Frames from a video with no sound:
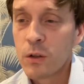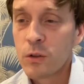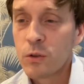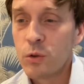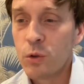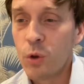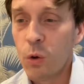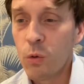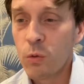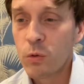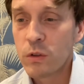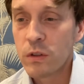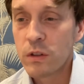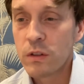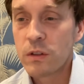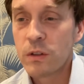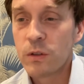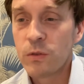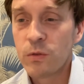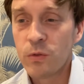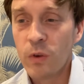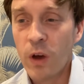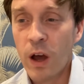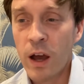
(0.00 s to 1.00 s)
Don't
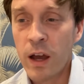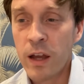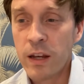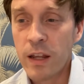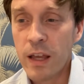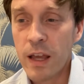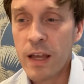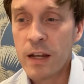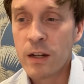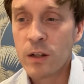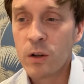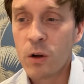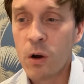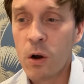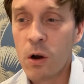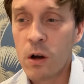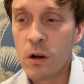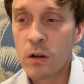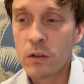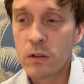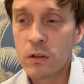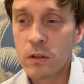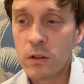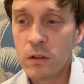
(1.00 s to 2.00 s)
divide and
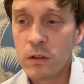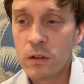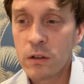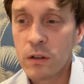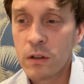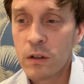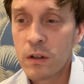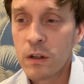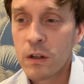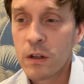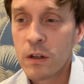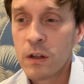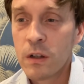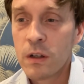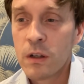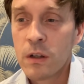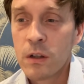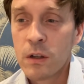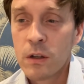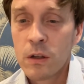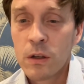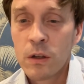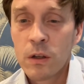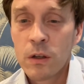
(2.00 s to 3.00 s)
conquer.
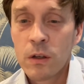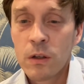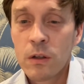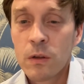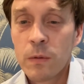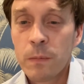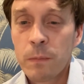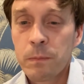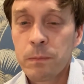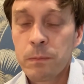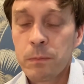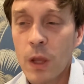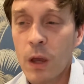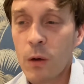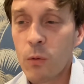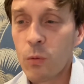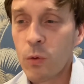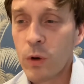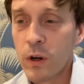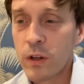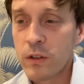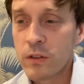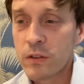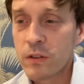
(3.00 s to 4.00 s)
Now,
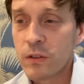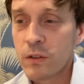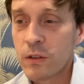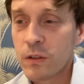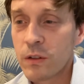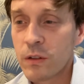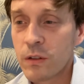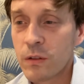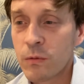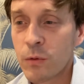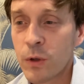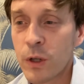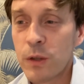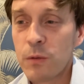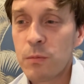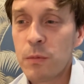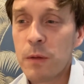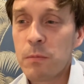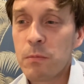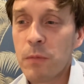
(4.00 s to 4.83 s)
what do you mean by